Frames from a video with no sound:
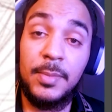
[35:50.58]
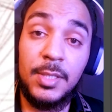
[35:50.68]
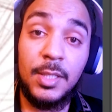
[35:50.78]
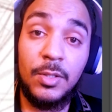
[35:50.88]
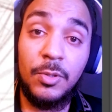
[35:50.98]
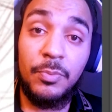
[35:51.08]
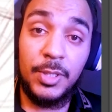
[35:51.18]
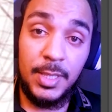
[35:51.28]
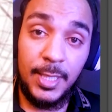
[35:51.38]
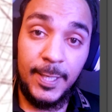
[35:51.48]
can go pretty
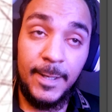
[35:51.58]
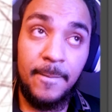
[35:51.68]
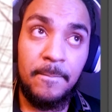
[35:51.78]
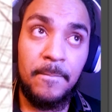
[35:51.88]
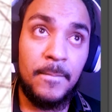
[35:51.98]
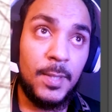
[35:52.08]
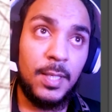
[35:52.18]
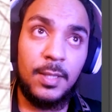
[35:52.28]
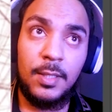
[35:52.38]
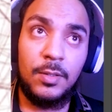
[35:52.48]
high, I
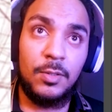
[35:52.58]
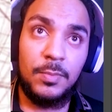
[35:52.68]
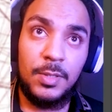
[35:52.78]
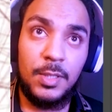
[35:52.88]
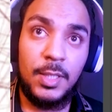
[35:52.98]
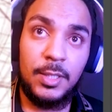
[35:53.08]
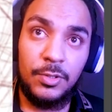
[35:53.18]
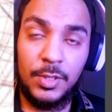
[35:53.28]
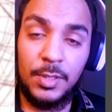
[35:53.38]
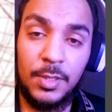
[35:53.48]
think almost in the
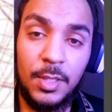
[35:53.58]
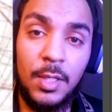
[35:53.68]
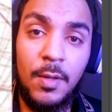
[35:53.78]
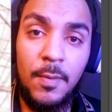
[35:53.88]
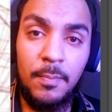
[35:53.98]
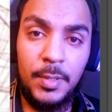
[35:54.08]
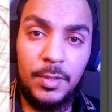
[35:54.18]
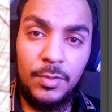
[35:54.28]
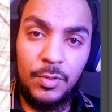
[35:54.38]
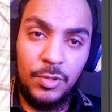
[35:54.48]
hundreds, but
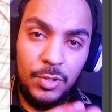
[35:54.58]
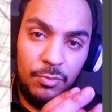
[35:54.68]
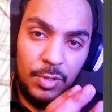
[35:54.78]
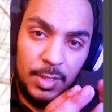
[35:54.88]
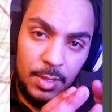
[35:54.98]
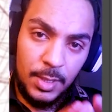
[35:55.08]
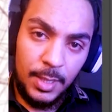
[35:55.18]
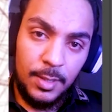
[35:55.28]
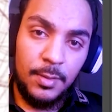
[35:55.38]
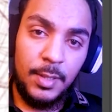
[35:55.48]
you should really stick,
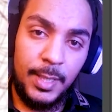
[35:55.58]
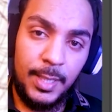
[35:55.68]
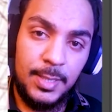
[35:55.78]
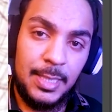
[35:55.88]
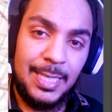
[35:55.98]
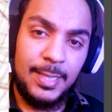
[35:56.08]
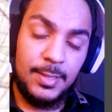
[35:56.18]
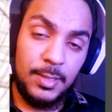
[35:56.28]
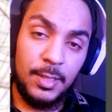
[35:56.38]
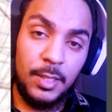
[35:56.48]
like I said,
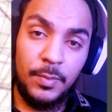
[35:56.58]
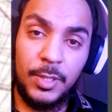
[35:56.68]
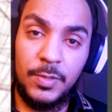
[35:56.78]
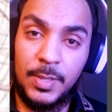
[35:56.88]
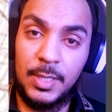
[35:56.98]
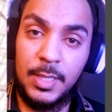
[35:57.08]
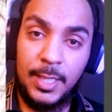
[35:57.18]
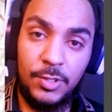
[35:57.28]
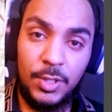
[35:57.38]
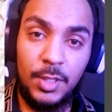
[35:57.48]
ideally once we're
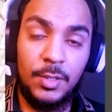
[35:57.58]
sketching,